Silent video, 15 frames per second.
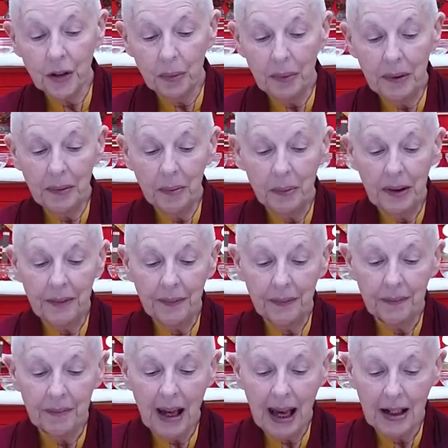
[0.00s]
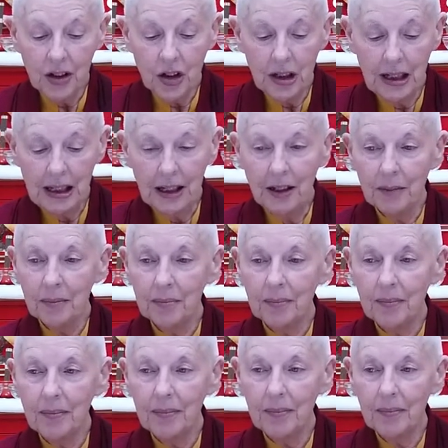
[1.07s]
that we've actually
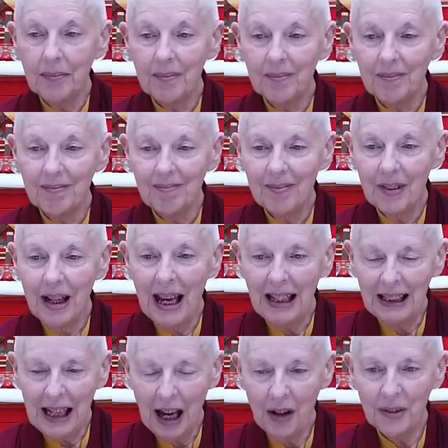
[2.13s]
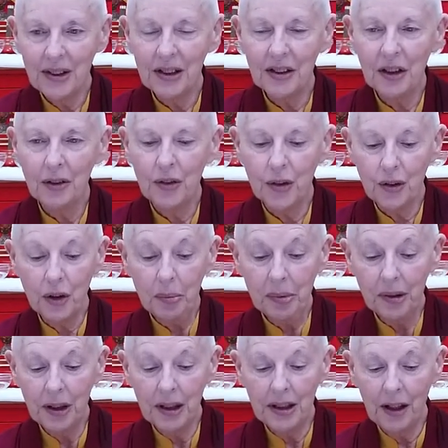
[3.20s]
encountered the true
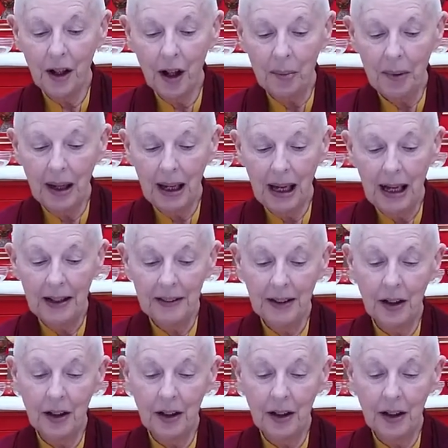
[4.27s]
Buddha Dharma and